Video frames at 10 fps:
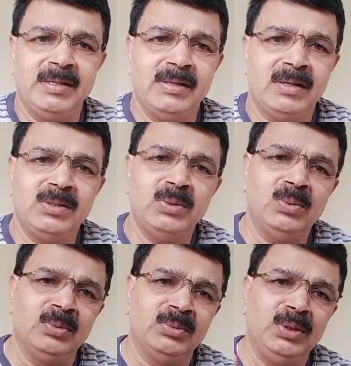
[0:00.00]
also
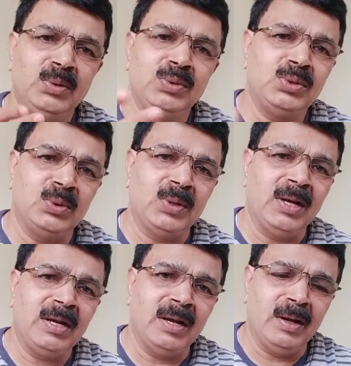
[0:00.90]
used to create
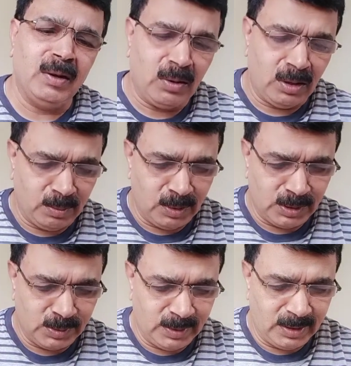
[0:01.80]
an inert
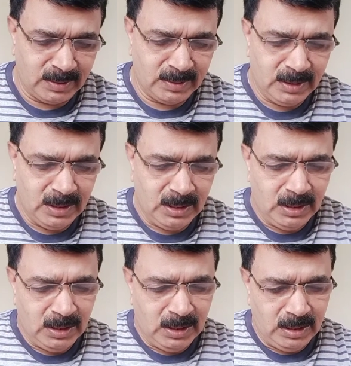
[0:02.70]
atmosphere,
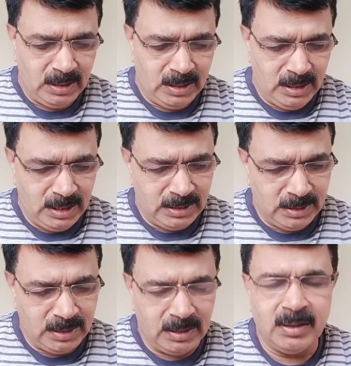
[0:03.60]
and it
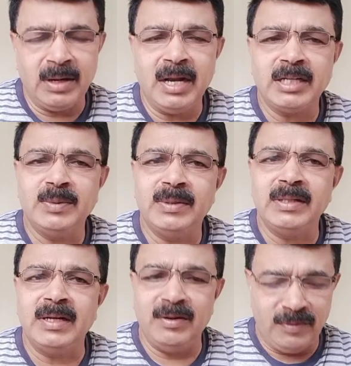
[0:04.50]
reacts with the
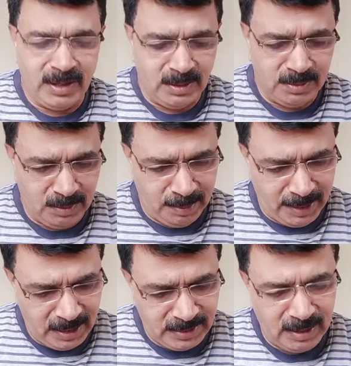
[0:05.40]
different types of
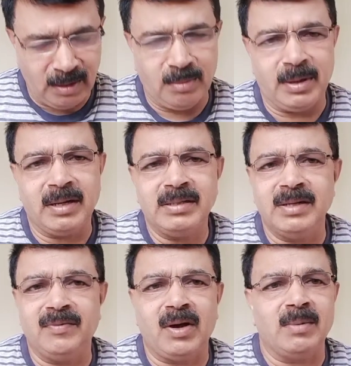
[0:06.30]
metals and non-metals. It
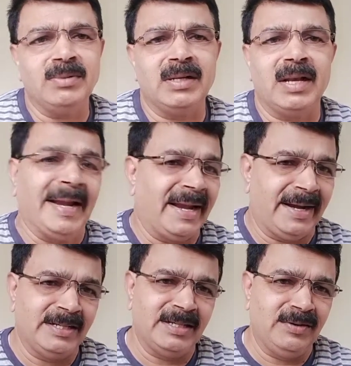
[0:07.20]
forms
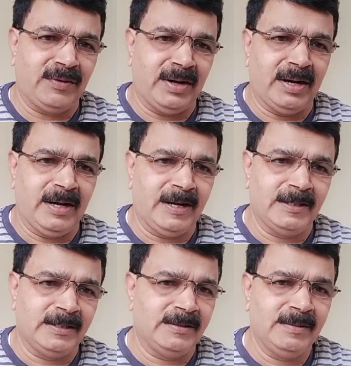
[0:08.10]
nitrites, different
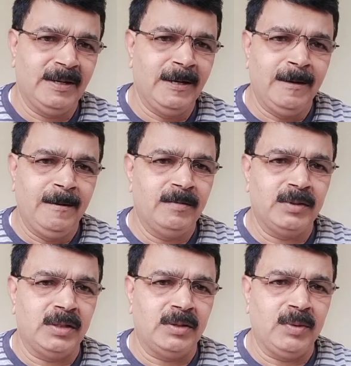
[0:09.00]
nitrites. So
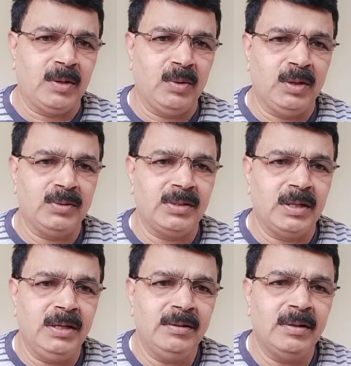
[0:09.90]
that we are going to study.
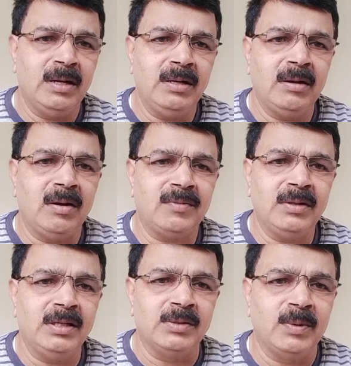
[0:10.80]
Then after
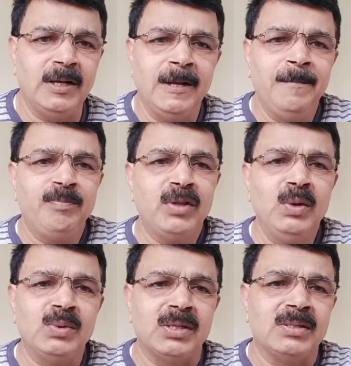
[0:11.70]
this one,
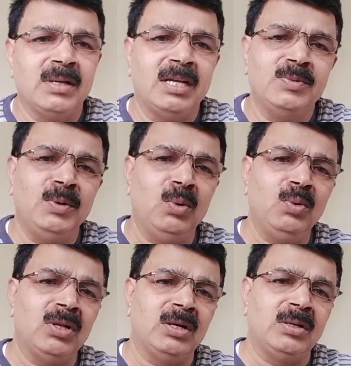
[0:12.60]
uses. As we know
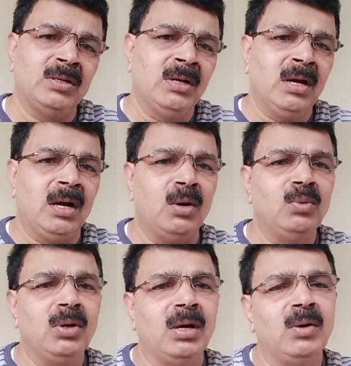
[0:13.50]
that
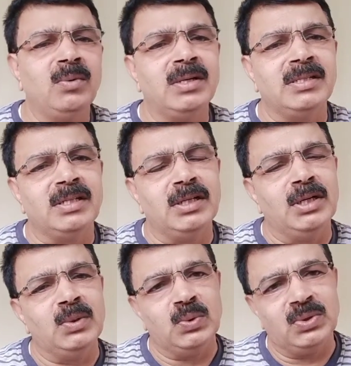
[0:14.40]
how does it
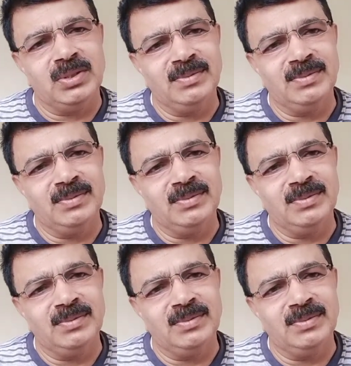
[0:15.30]
use?